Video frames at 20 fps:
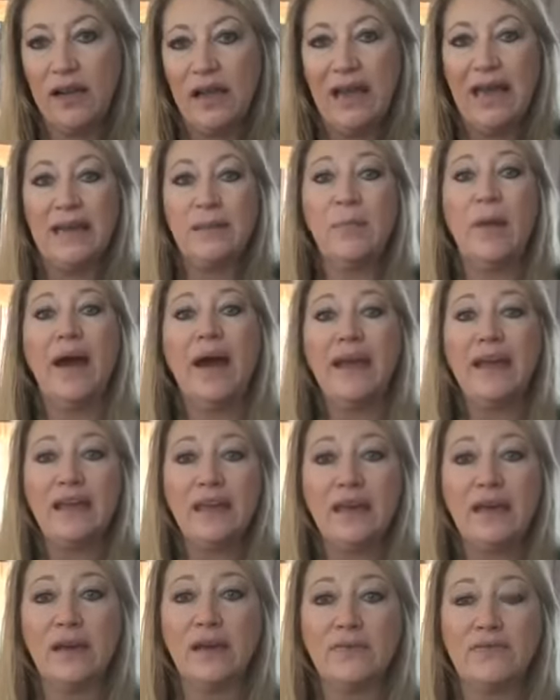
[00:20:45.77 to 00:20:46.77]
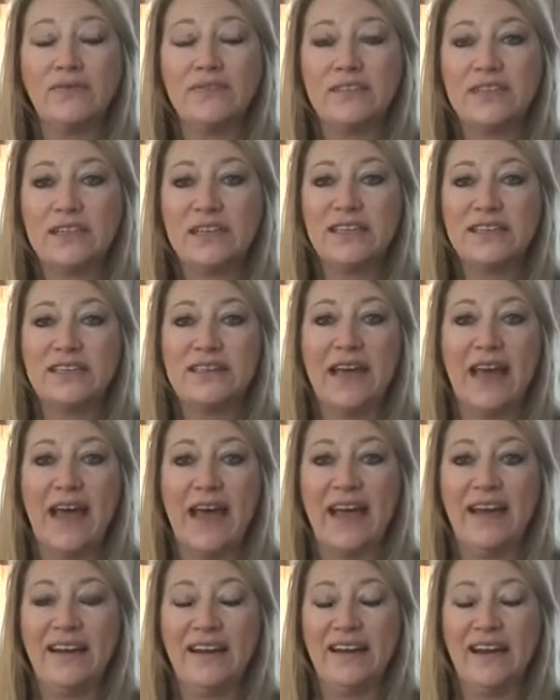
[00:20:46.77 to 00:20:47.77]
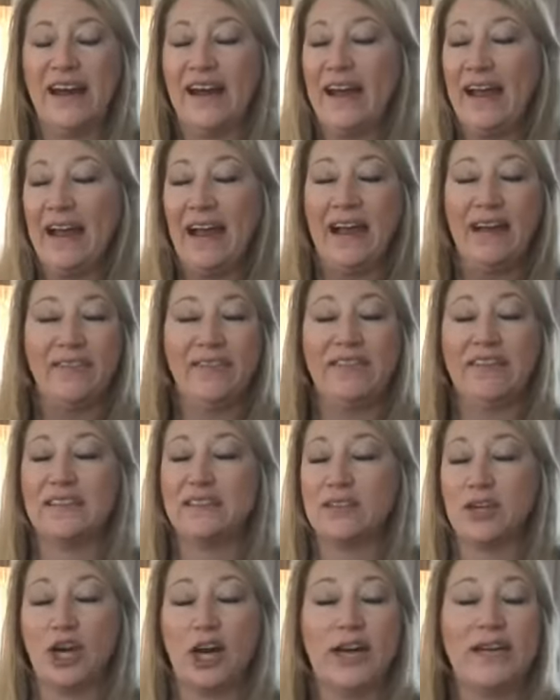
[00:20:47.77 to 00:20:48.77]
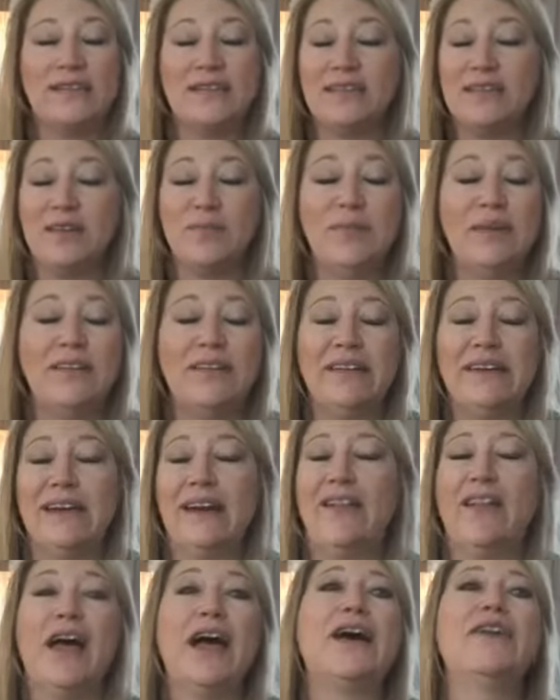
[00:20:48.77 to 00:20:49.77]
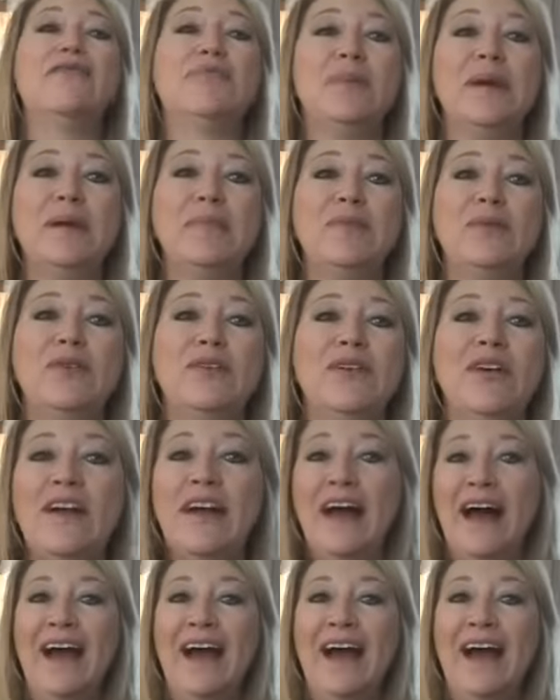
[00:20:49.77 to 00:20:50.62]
And my gift is that I have this crazy ability to love people.